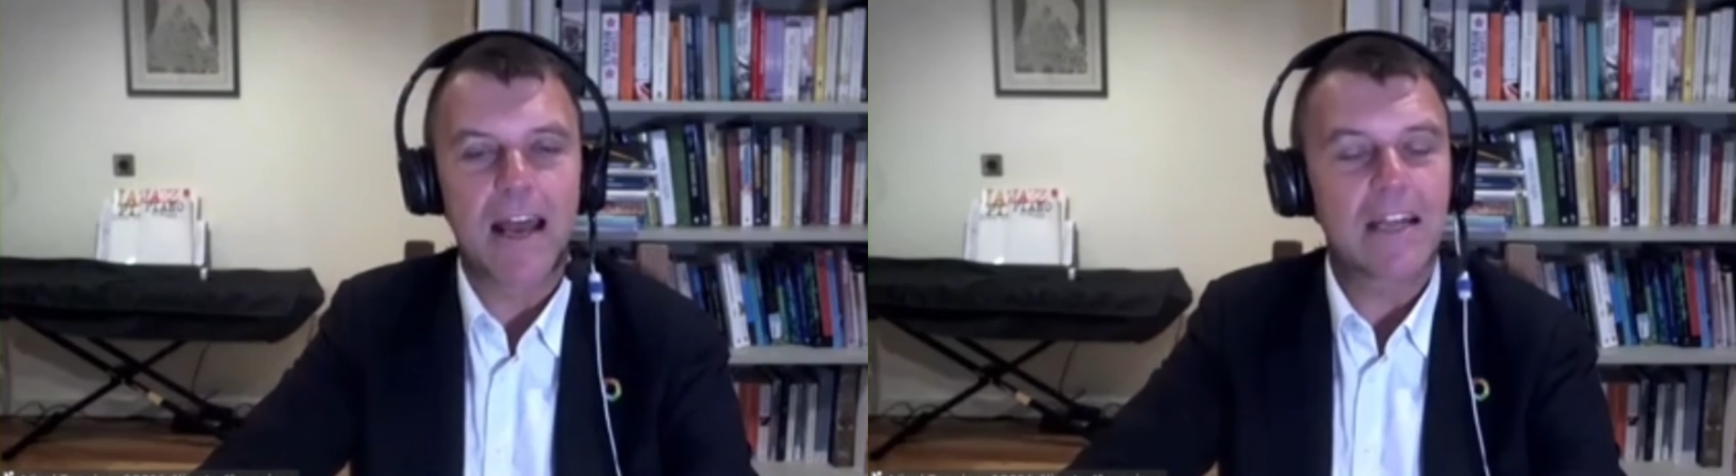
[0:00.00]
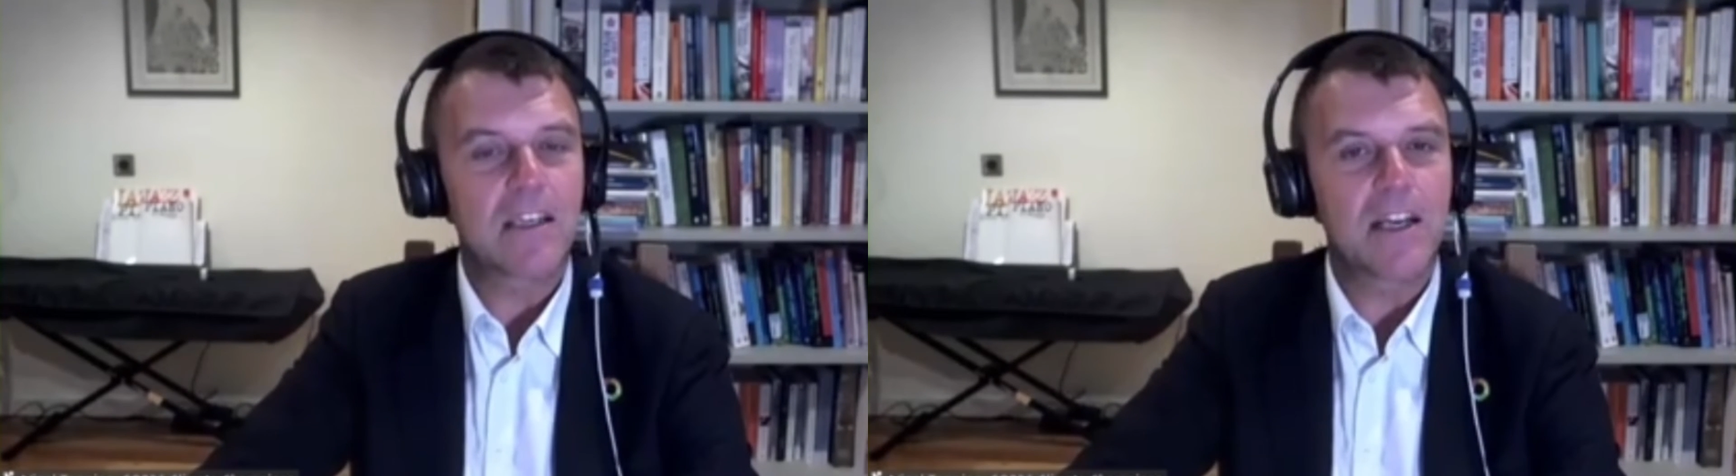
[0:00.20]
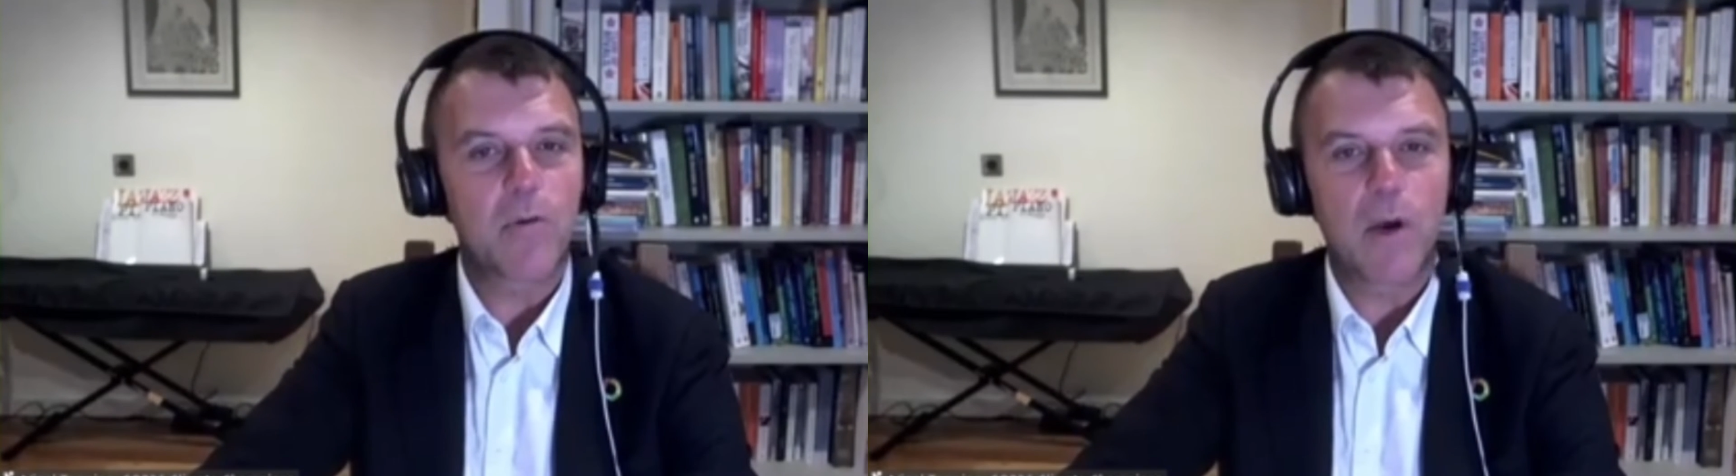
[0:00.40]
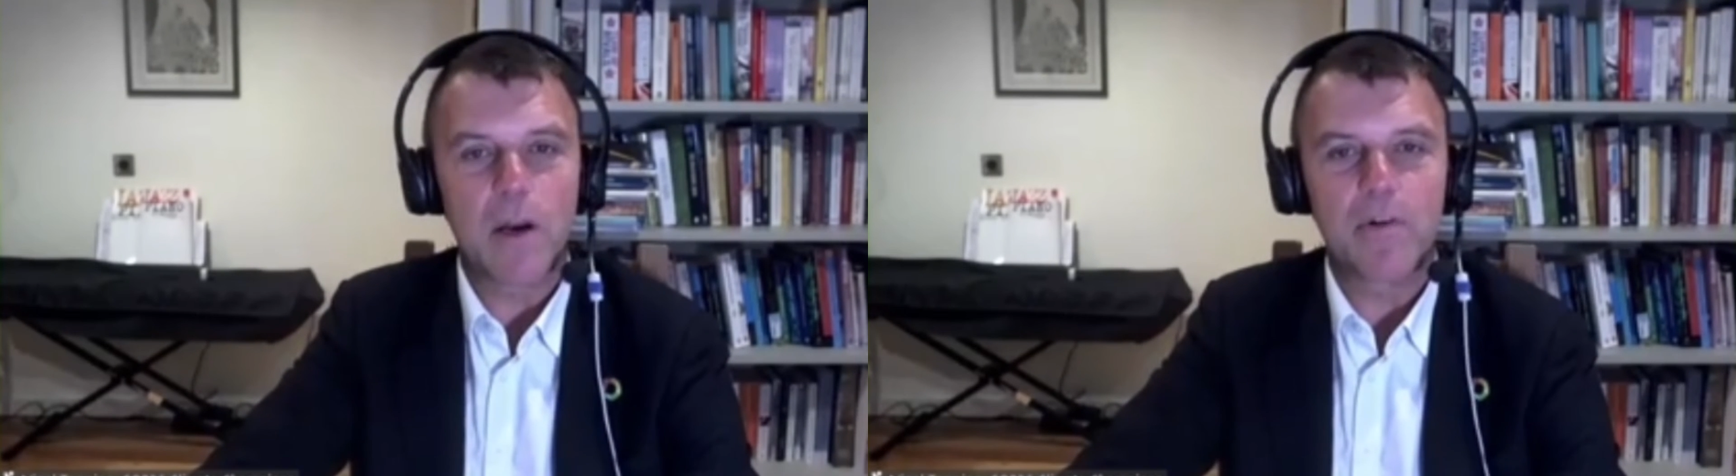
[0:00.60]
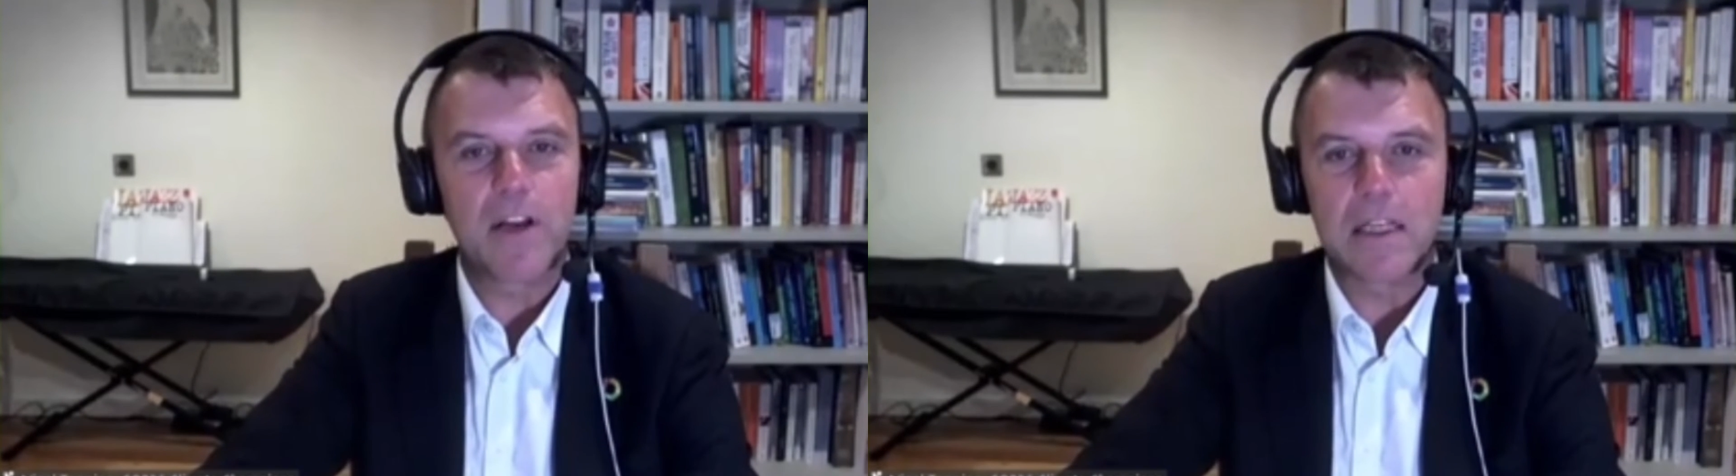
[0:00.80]
actually in quite a
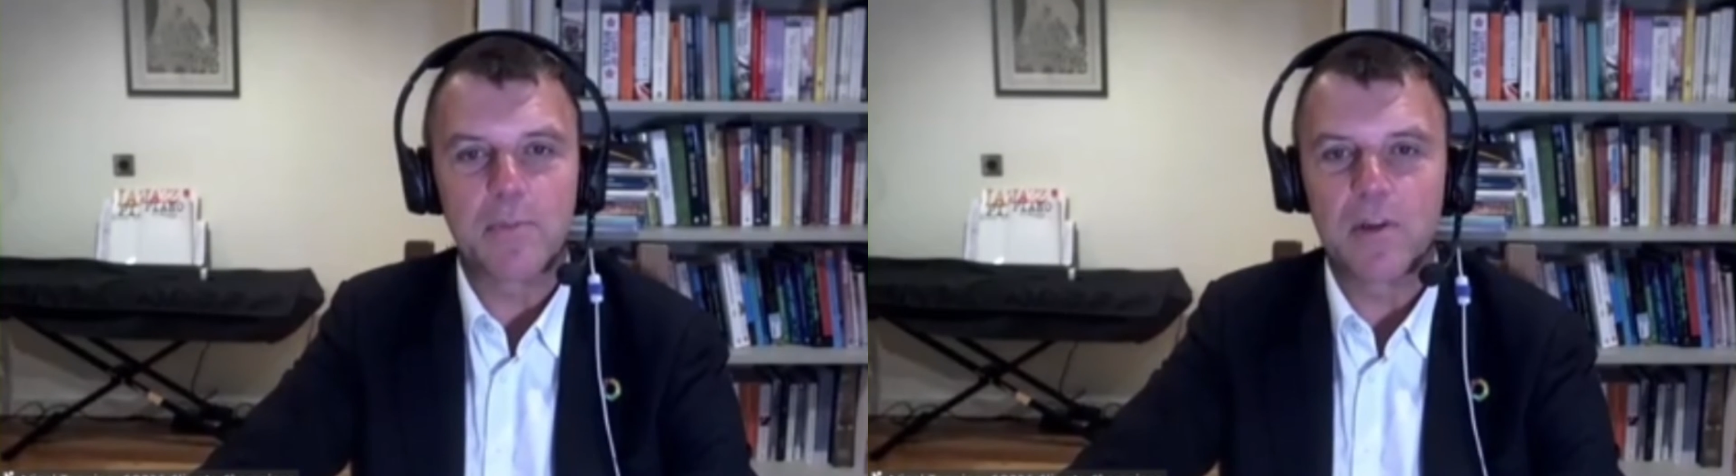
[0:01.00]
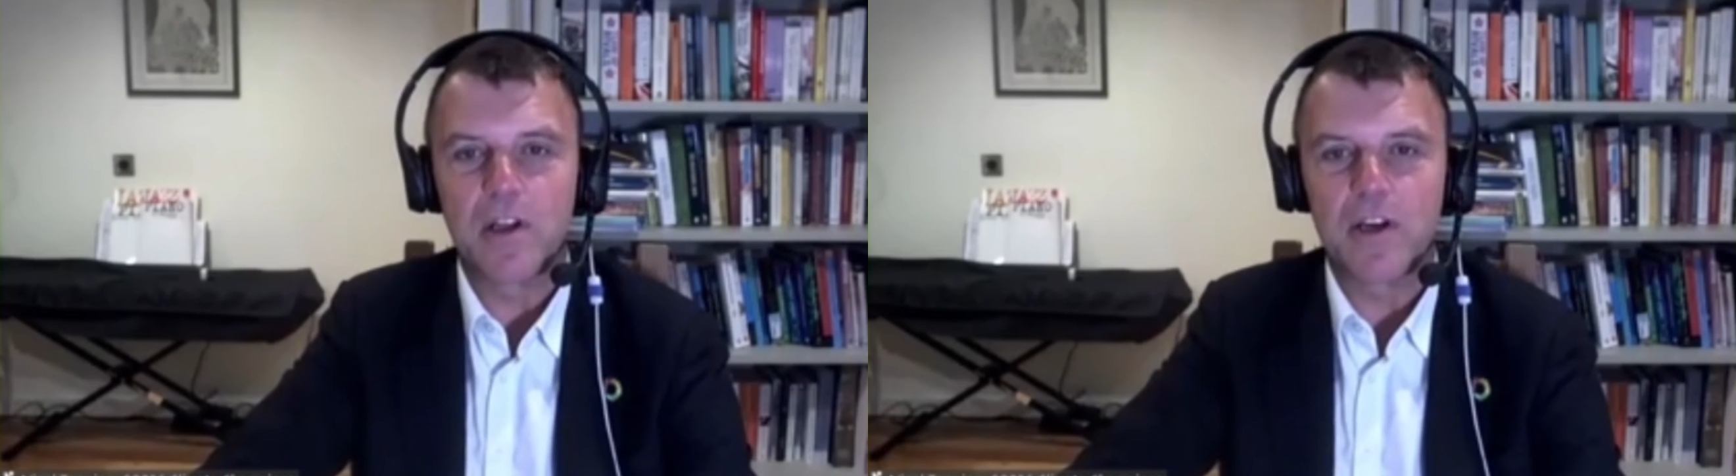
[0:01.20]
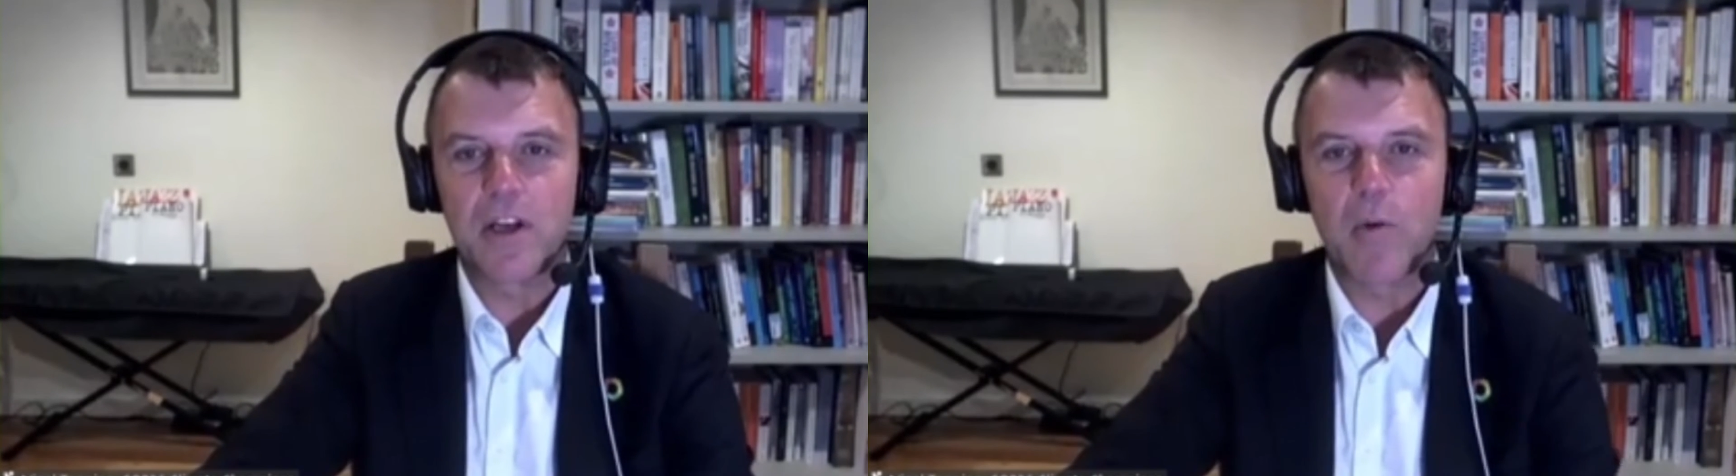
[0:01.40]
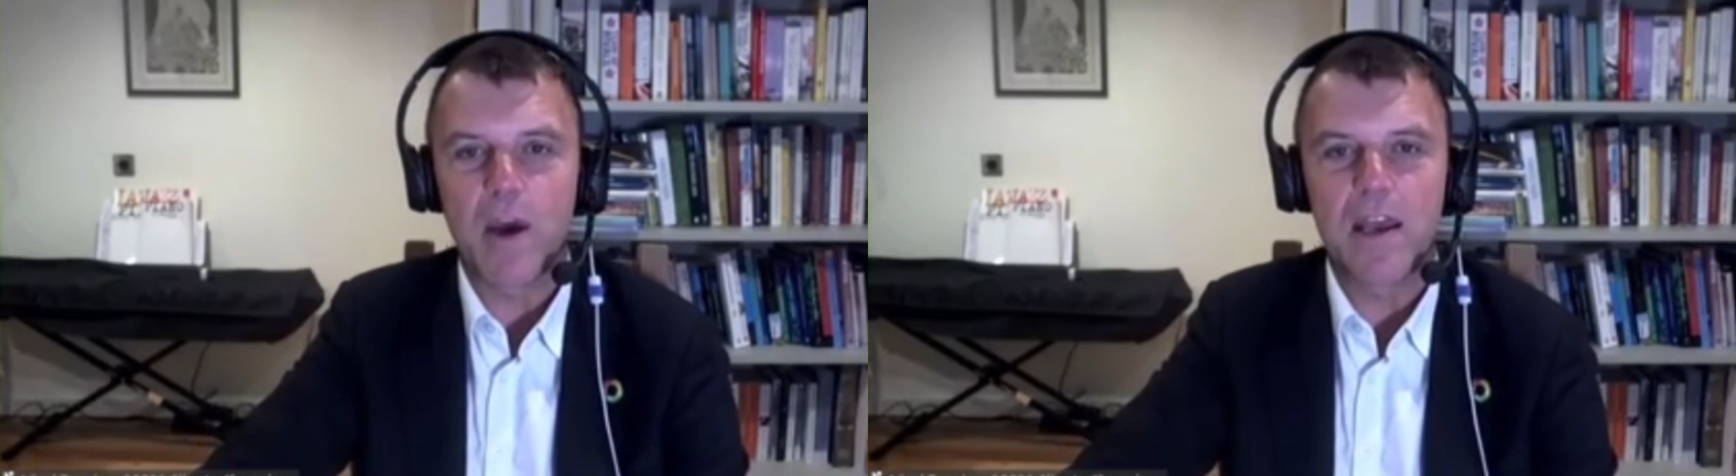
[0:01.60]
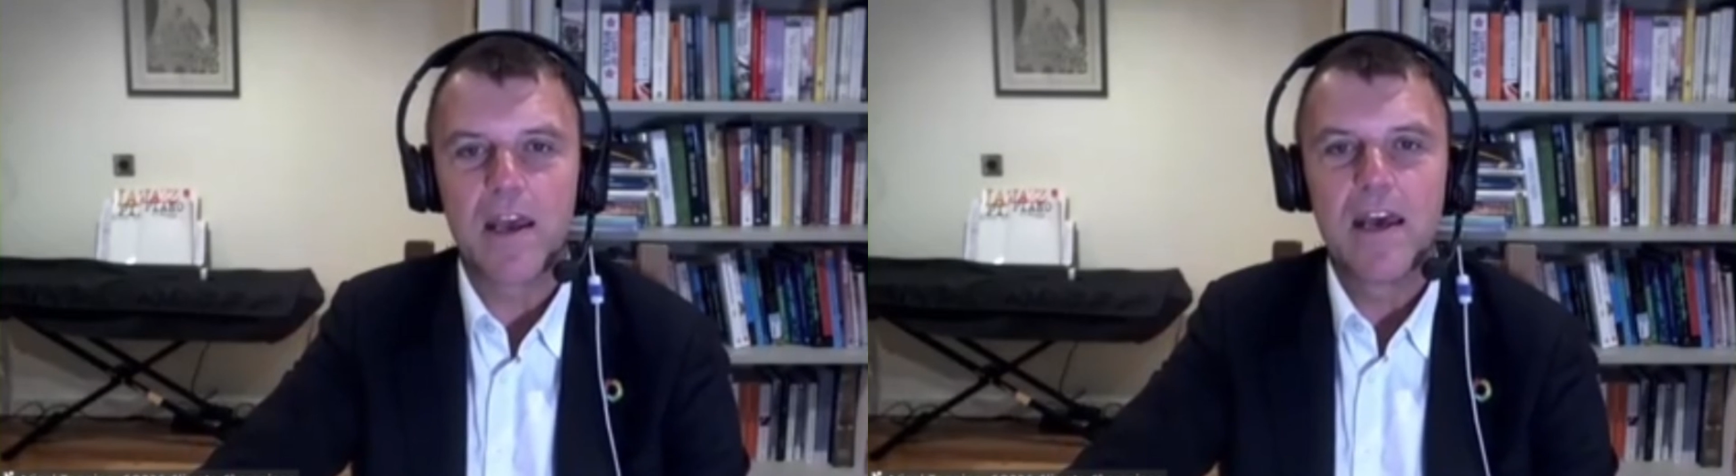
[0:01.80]
predictable learning way,